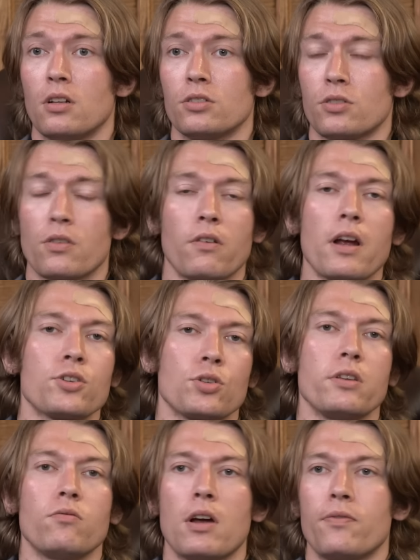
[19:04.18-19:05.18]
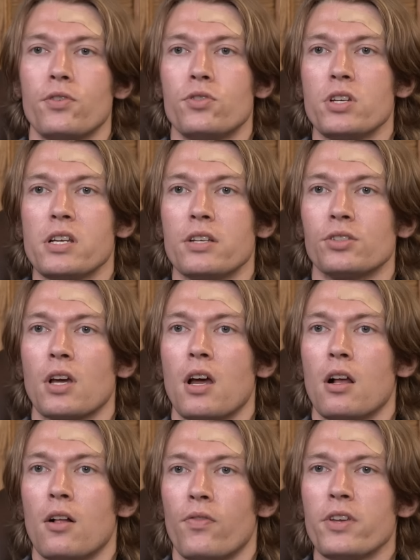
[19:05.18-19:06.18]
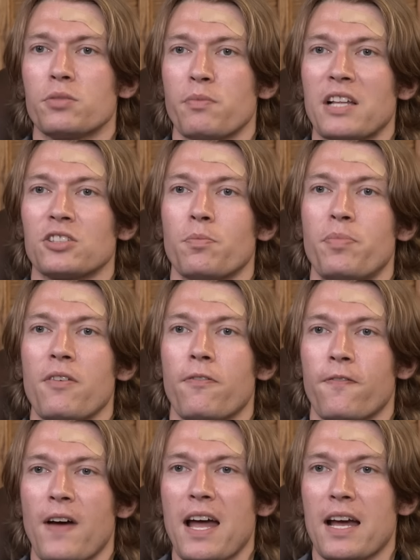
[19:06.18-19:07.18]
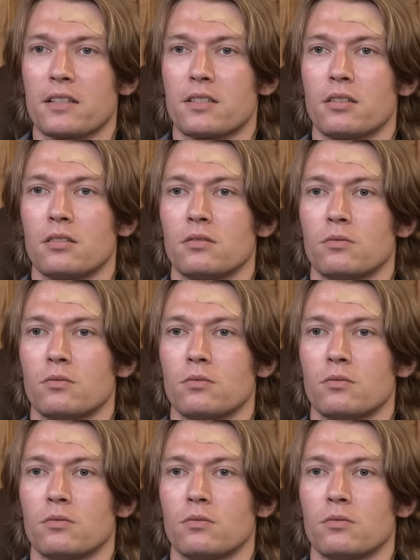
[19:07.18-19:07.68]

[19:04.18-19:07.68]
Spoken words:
So they're actually refugees. This man's a bit fat.